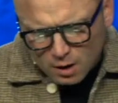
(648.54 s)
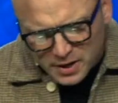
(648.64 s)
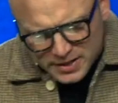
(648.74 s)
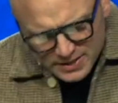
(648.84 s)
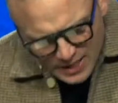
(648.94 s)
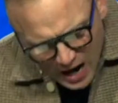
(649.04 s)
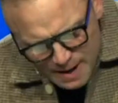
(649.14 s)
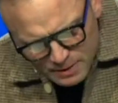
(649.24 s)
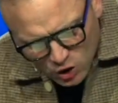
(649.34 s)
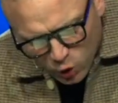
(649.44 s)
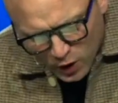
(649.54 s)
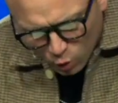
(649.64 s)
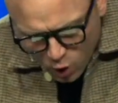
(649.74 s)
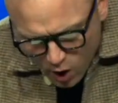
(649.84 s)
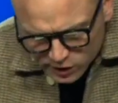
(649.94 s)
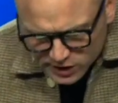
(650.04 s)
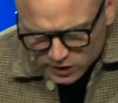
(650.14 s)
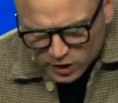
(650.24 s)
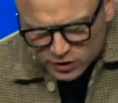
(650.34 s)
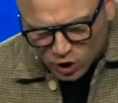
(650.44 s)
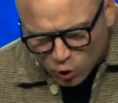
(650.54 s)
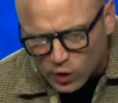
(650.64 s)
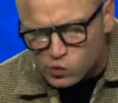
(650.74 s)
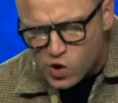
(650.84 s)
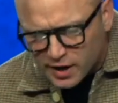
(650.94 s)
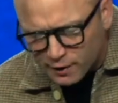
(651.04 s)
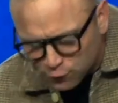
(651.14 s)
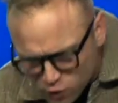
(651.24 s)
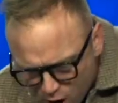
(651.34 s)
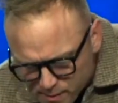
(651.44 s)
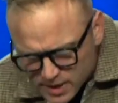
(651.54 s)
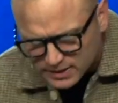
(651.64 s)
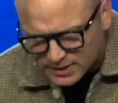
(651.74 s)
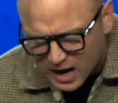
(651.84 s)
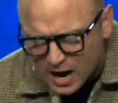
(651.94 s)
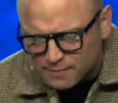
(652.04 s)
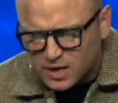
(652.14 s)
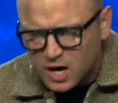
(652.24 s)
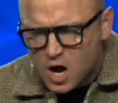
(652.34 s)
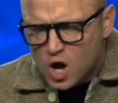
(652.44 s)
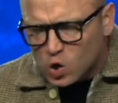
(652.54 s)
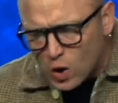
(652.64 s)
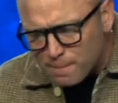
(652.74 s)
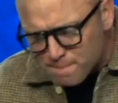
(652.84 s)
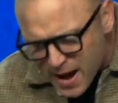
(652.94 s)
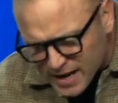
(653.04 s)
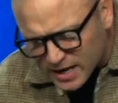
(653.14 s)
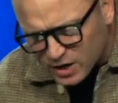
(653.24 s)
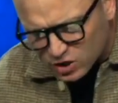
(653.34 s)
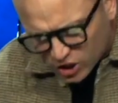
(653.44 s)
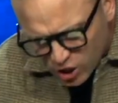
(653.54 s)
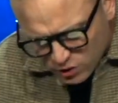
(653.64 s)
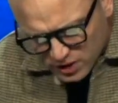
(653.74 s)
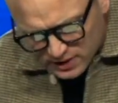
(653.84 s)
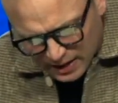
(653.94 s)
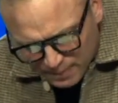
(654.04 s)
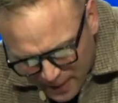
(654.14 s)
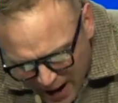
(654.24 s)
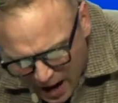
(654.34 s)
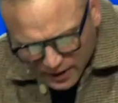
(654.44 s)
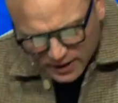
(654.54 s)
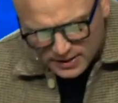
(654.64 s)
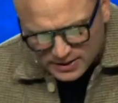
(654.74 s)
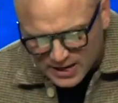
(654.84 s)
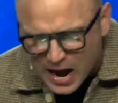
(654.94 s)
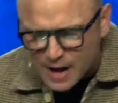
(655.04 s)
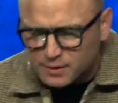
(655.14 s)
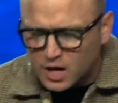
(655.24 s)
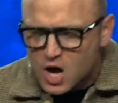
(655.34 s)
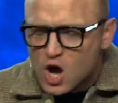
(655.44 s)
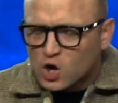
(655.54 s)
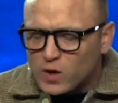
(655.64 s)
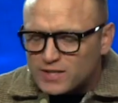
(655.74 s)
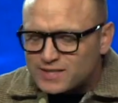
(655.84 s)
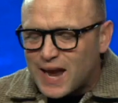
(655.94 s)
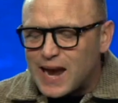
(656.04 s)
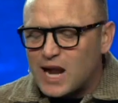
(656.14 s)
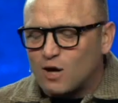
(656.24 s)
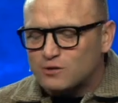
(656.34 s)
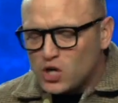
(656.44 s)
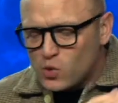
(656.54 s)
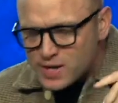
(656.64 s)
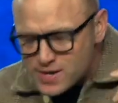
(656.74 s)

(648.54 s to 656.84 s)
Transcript: Come on, it's time to quit running from it. It's time to quit making excuses about it. It's time to quit saying, I'll do